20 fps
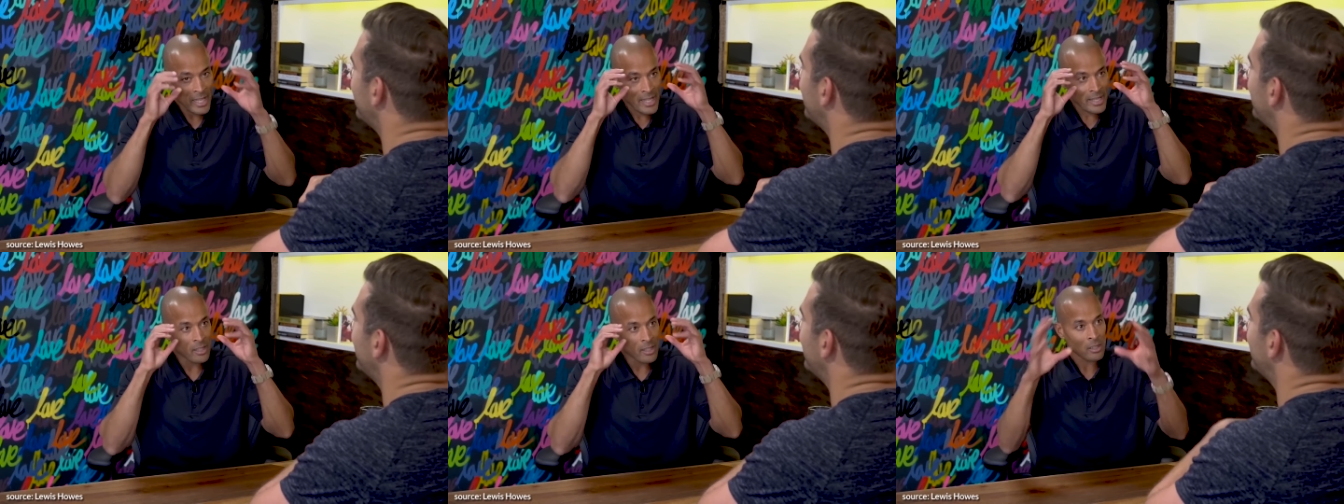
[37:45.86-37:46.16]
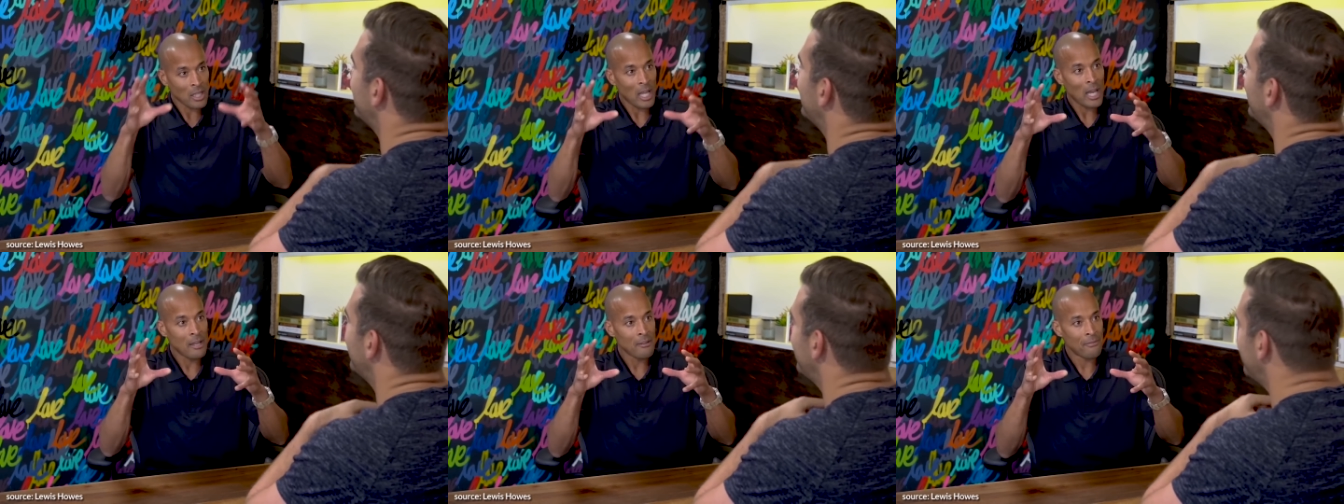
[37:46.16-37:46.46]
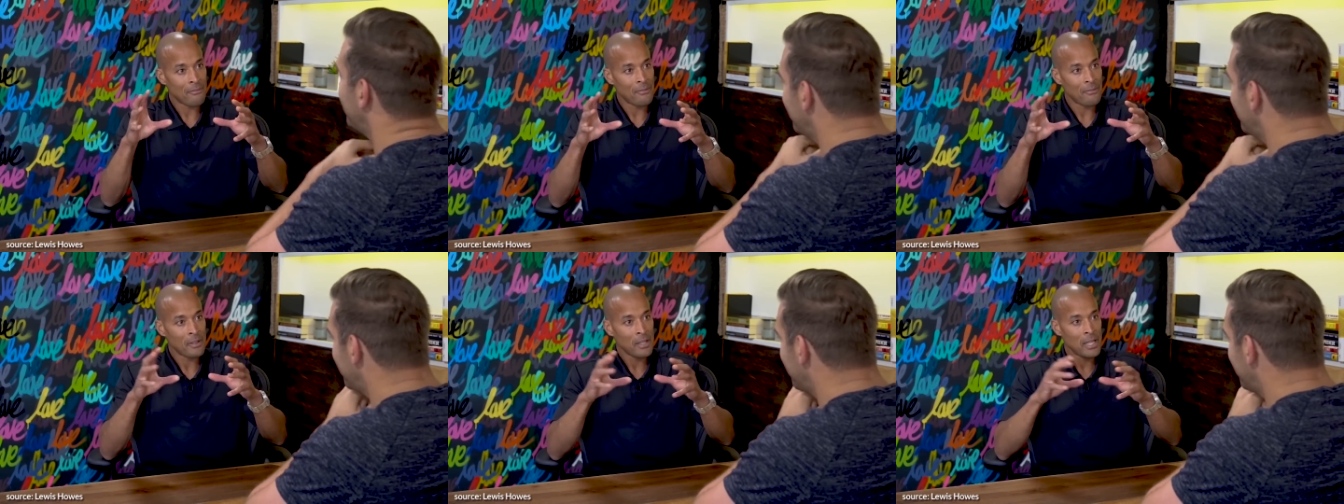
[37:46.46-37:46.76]
taking
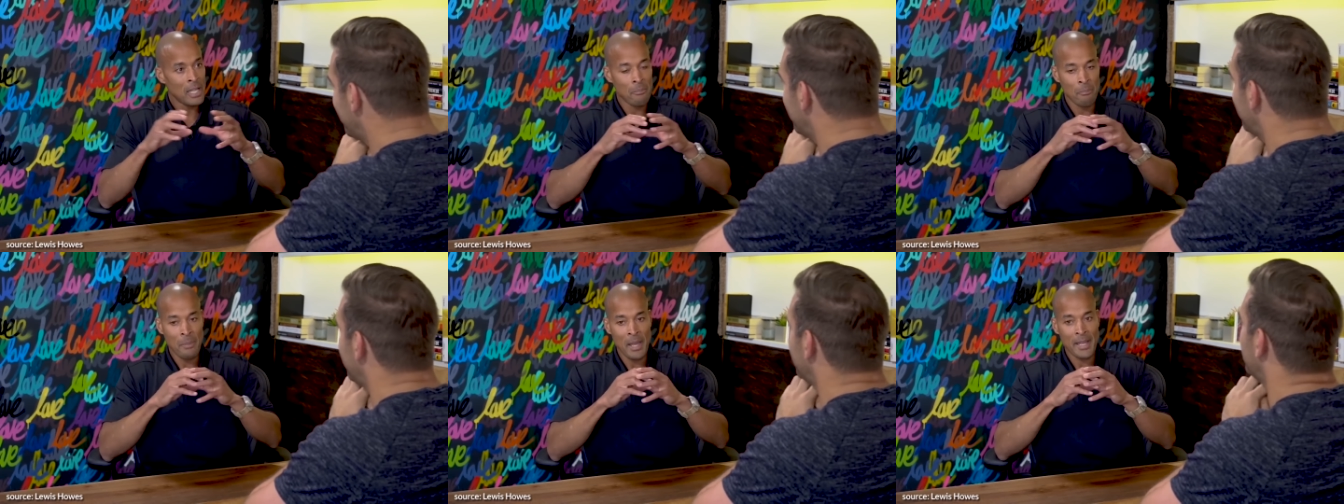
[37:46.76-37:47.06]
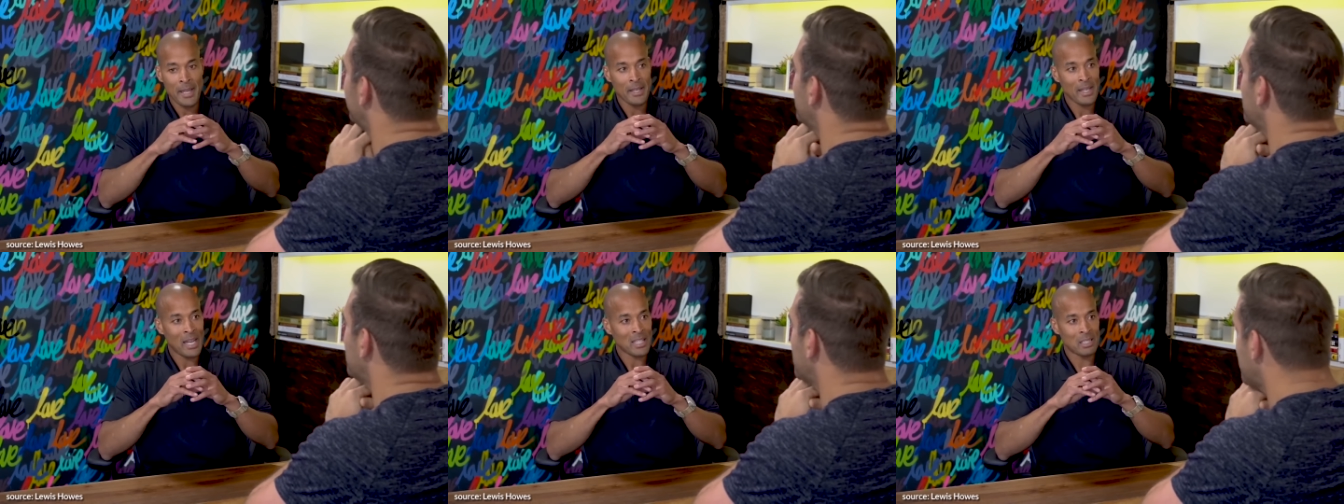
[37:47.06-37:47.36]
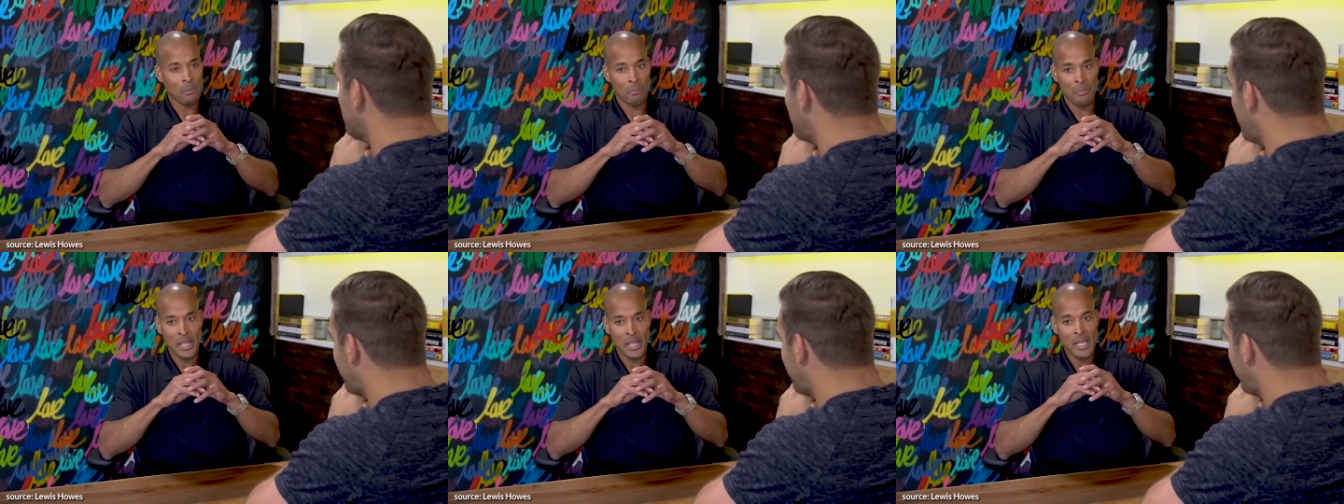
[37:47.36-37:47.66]
life and making it out
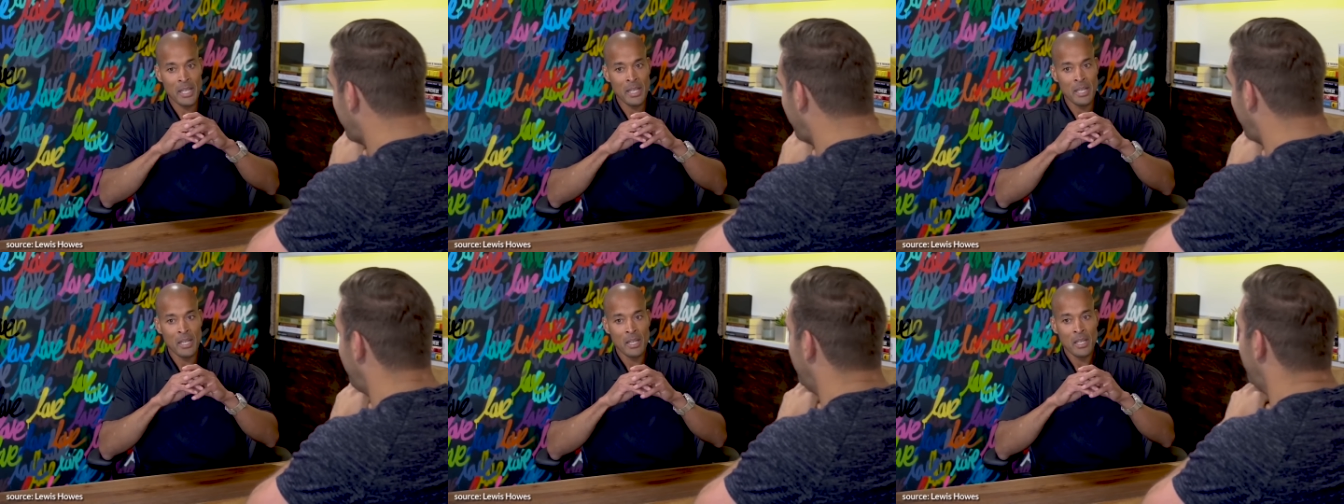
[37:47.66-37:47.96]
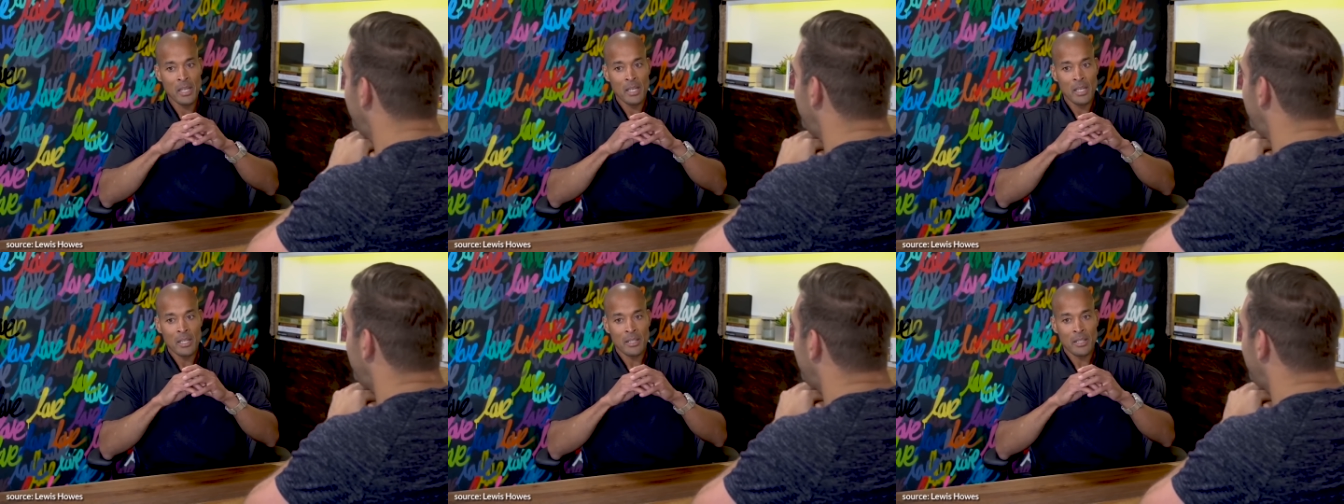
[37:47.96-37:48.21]
to be